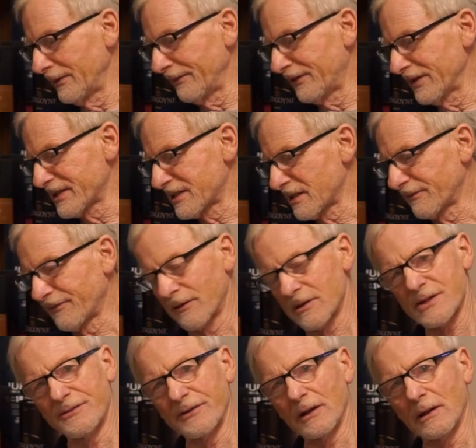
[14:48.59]
this is a
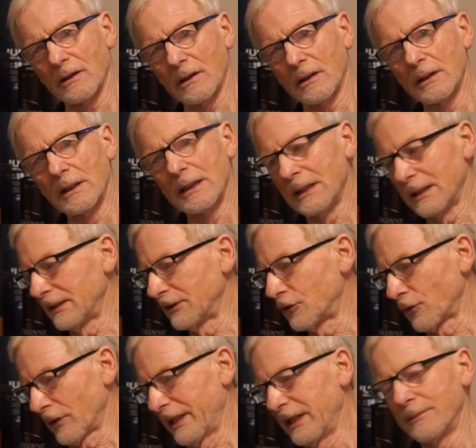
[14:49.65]
first fill,
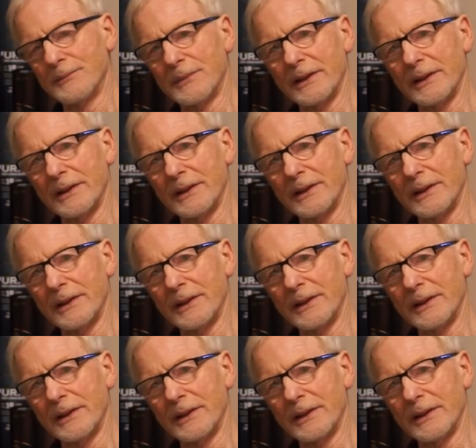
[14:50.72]
great,